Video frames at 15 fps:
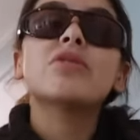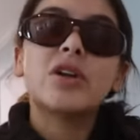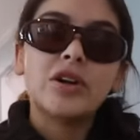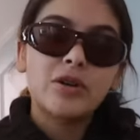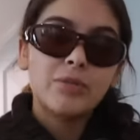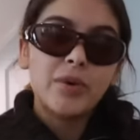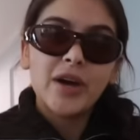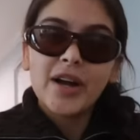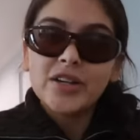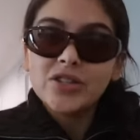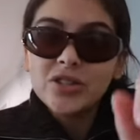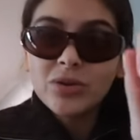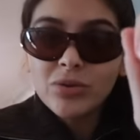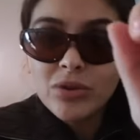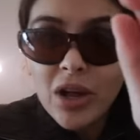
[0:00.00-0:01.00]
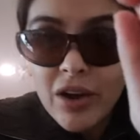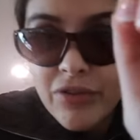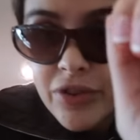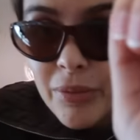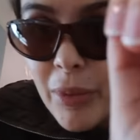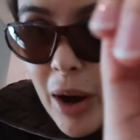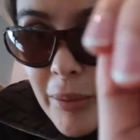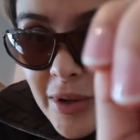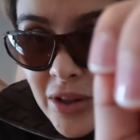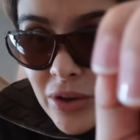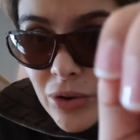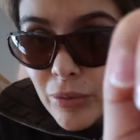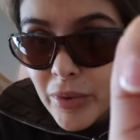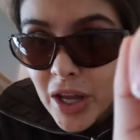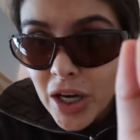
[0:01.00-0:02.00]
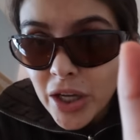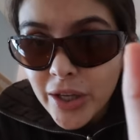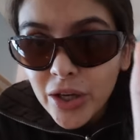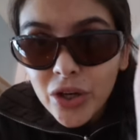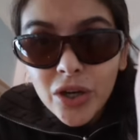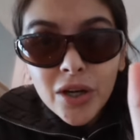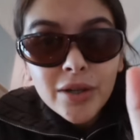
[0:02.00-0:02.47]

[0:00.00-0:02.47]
luck, but I do love the mommy little manicure.